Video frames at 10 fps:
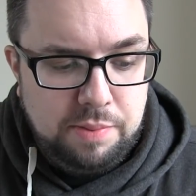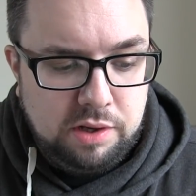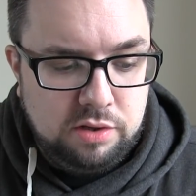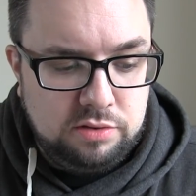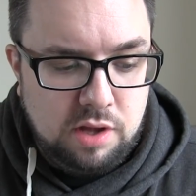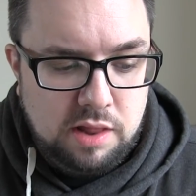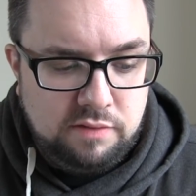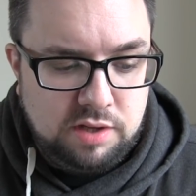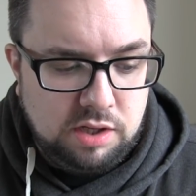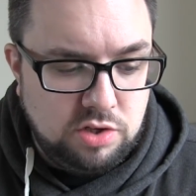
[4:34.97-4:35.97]
because
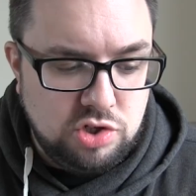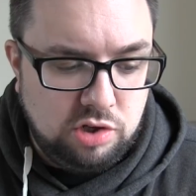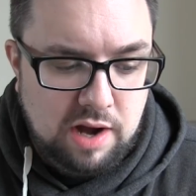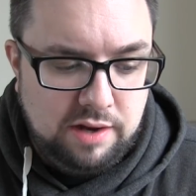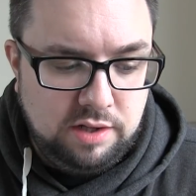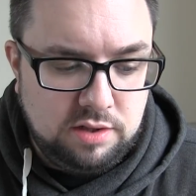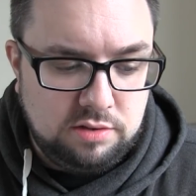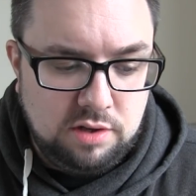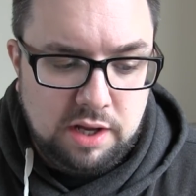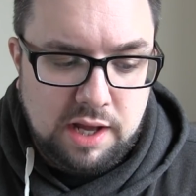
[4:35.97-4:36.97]
they've taken the sugar out and he
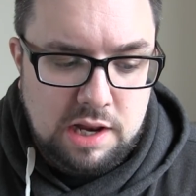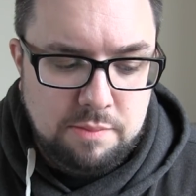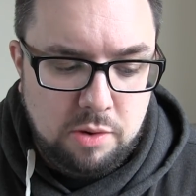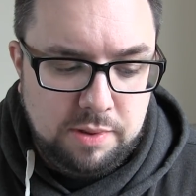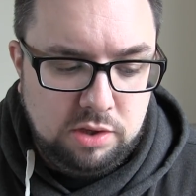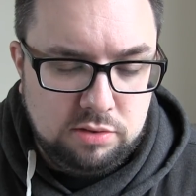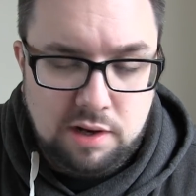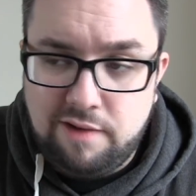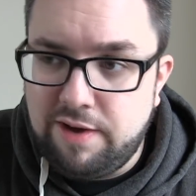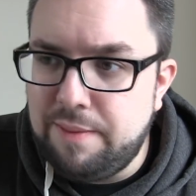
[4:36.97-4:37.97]
doesn't like it anymore, but he used to
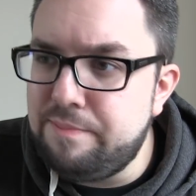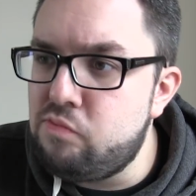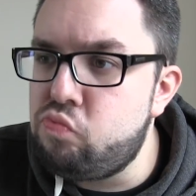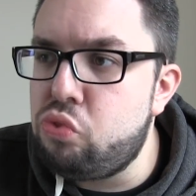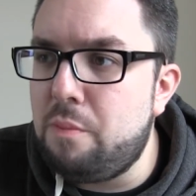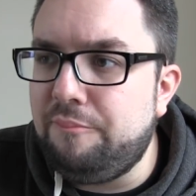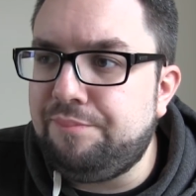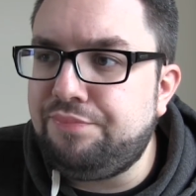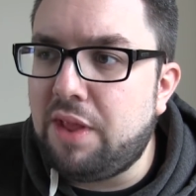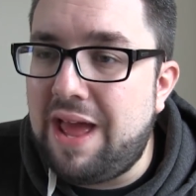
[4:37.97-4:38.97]
love it.
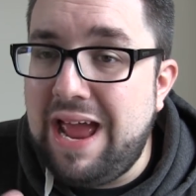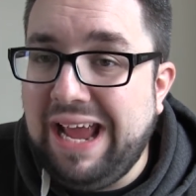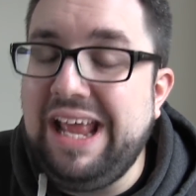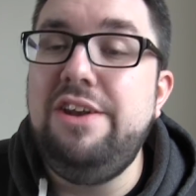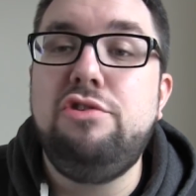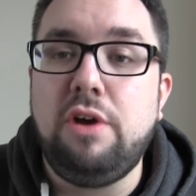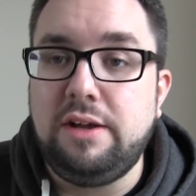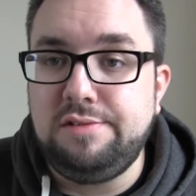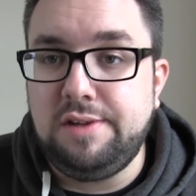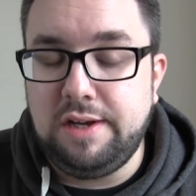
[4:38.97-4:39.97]

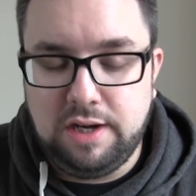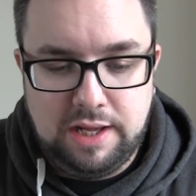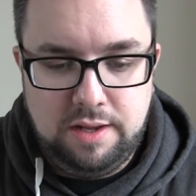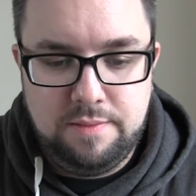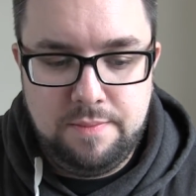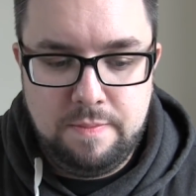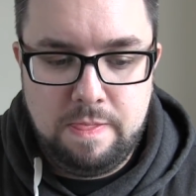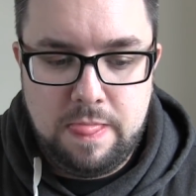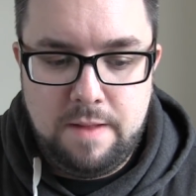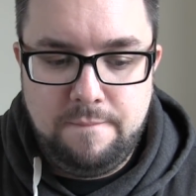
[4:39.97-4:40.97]
Interestingly,
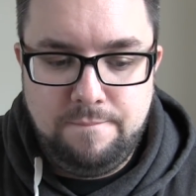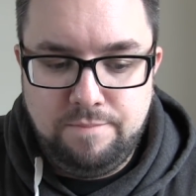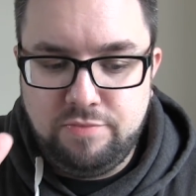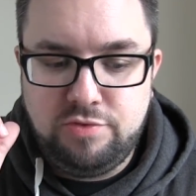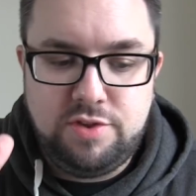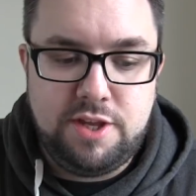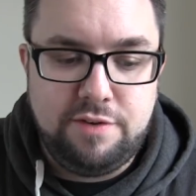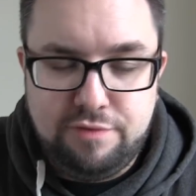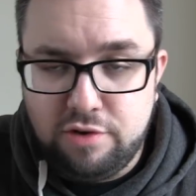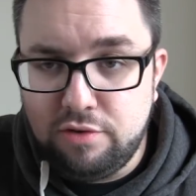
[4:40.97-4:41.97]

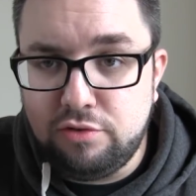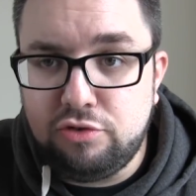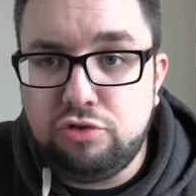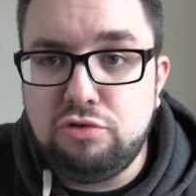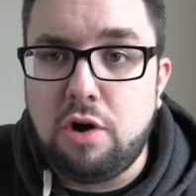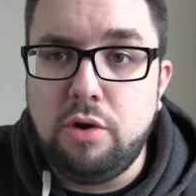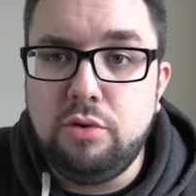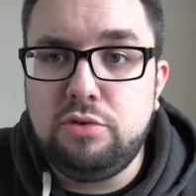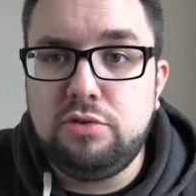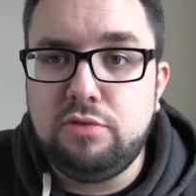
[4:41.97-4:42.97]
different
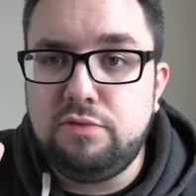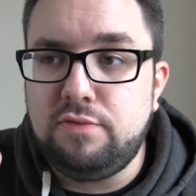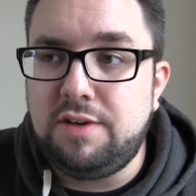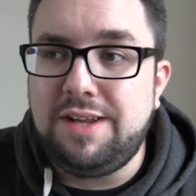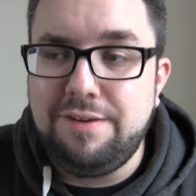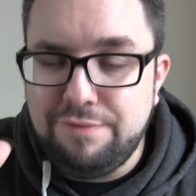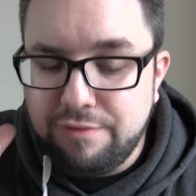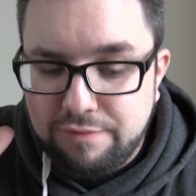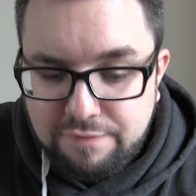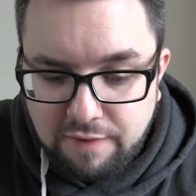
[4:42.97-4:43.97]
strokes for
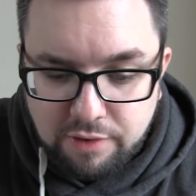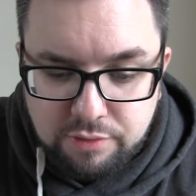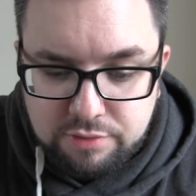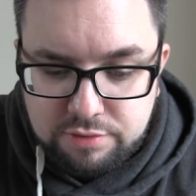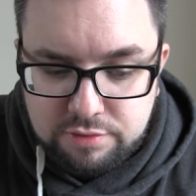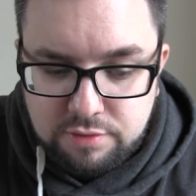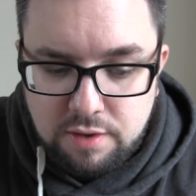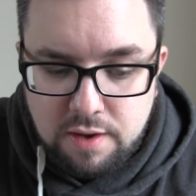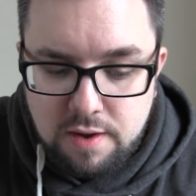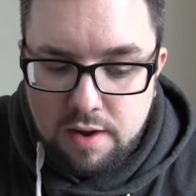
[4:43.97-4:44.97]
different folks,
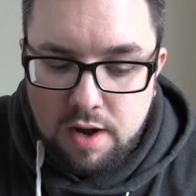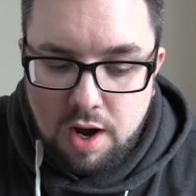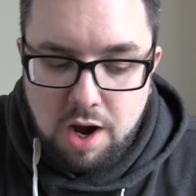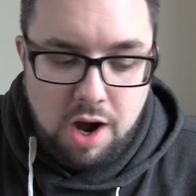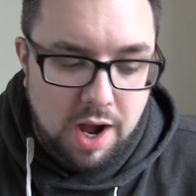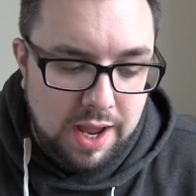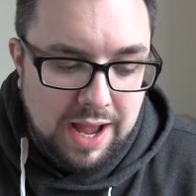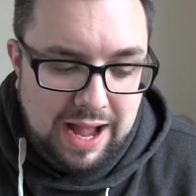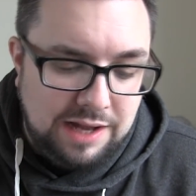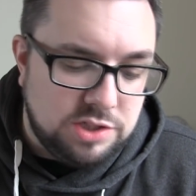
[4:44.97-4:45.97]
I
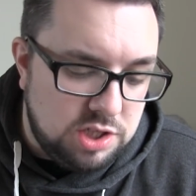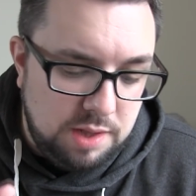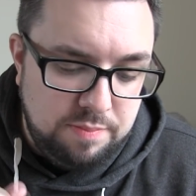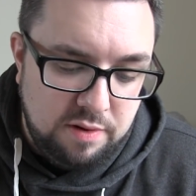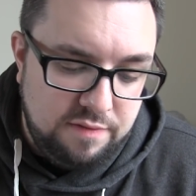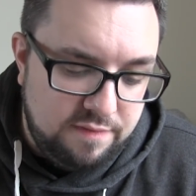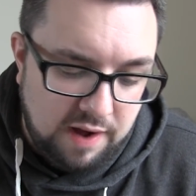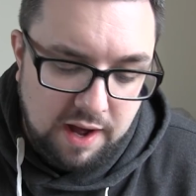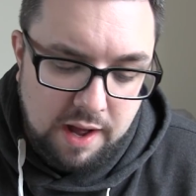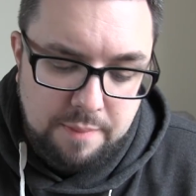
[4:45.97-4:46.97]
actually
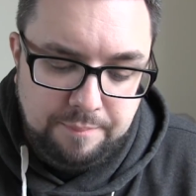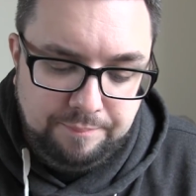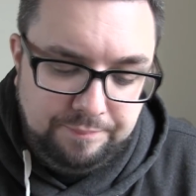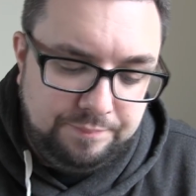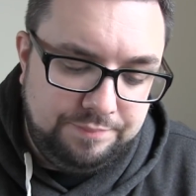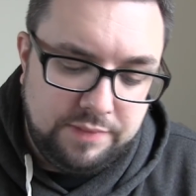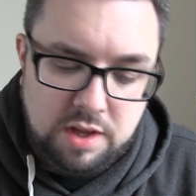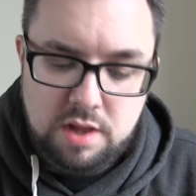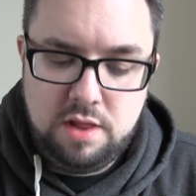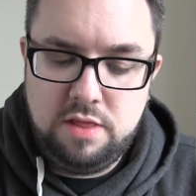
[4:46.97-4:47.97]
prefer
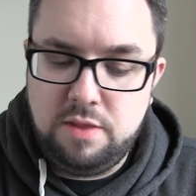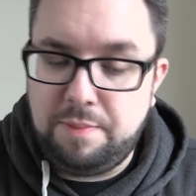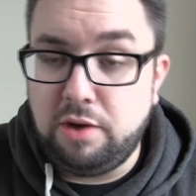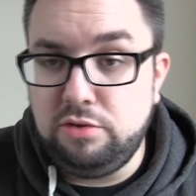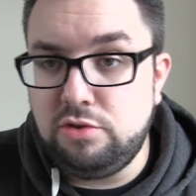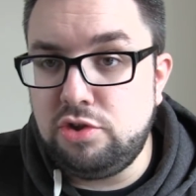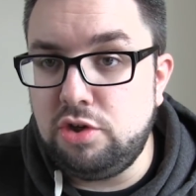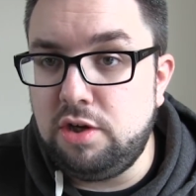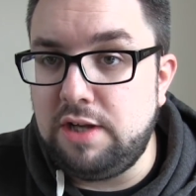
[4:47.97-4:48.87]
the post sugar